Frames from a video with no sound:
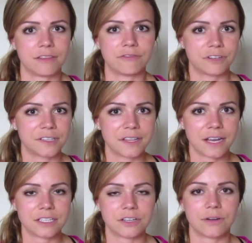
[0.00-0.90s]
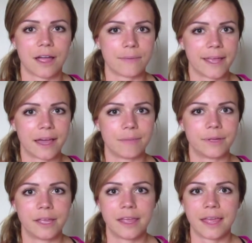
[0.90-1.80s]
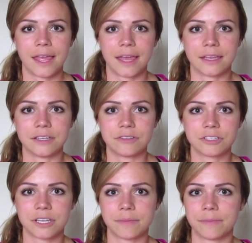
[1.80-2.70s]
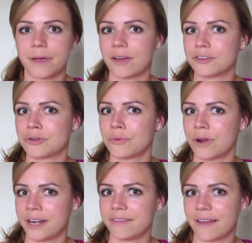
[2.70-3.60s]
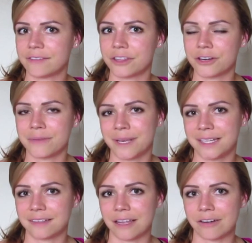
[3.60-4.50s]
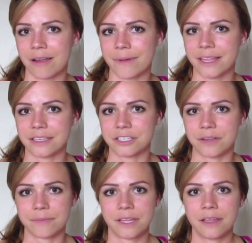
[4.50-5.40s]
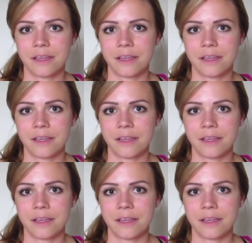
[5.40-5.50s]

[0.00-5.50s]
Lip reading: The first thing I do, I wake up, and usually about 25 to 30 minutes later, I'm at the gym.